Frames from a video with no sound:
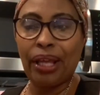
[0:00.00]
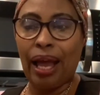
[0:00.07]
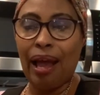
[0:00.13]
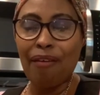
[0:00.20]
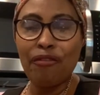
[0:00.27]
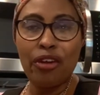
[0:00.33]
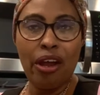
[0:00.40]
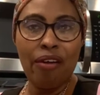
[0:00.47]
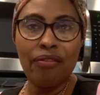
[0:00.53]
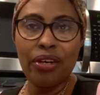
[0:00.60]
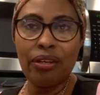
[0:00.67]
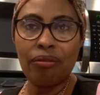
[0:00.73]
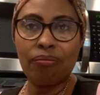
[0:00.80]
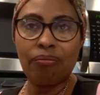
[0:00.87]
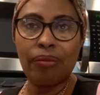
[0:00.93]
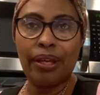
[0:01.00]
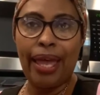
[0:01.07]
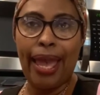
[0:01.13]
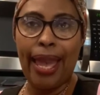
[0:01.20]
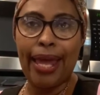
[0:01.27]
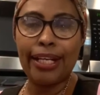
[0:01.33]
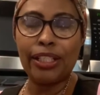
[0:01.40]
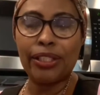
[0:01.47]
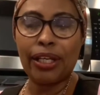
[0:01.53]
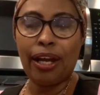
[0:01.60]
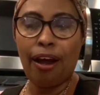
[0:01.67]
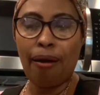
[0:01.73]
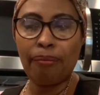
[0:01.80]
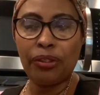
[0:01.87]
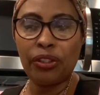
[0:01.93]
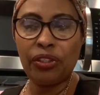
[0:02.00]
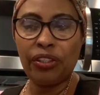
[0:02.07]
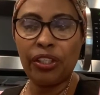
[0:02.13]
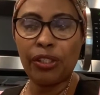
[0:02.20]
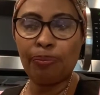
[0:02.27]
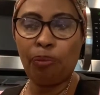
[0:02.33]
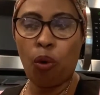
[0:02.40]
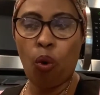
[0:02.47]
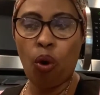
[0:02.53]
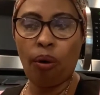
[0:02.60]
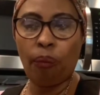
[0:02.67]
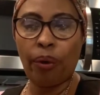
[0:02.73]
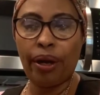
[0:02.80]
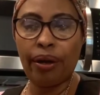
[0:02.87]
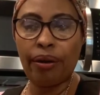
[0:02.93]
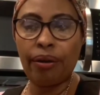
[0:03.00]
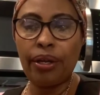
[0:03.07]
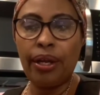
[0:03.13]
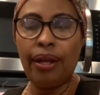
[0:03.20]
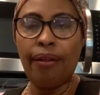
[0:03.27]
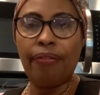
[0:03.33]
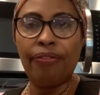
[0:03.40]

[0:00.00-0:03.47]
I've never had it to come to this point where